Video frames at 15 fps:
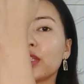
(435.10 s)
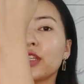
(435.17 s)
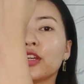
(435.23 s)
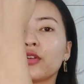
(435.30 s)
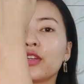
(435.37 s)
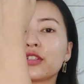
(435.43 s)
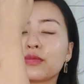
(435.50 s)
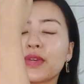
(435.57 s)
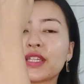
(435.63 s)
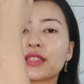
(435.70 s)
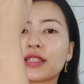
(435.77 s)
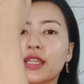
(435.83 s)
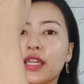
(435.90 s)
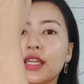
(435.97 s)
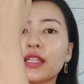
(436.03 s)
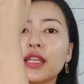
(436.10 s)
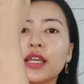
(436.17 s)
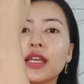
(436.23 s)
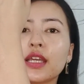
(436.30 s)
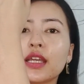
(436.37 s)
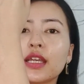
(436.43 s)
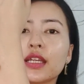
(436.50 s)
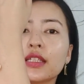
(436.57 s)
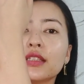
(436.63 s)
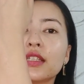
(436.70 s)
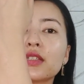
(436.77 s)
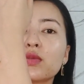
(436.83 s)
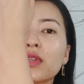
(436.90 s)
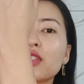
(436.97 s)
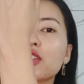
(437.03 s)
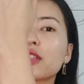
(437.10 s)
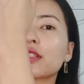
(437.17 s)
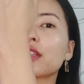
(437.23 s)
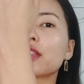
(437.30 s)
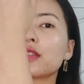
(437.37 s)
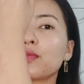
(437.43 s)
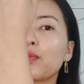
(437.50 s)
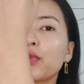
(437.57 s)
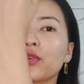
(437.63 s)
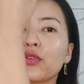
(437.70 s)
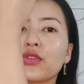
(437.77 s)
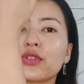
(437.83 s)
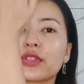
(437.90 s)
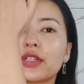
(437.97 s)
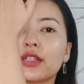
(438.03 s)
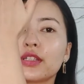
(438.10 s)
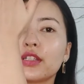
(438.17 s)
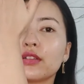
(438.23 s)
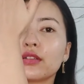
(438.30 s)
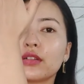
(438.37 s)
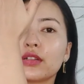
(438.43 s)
here into my skin, and this one just disappears, and you know,